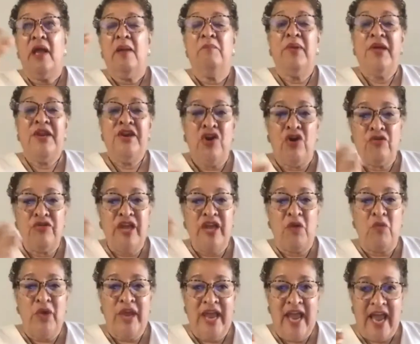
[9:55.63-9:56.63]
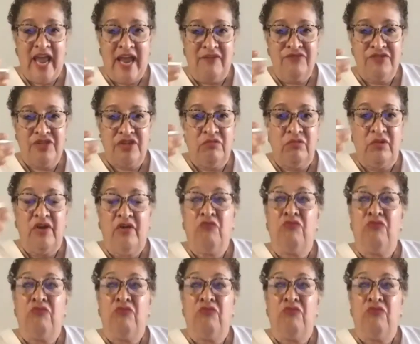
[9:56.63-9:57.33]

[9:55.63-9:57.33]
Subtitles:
but know that we have to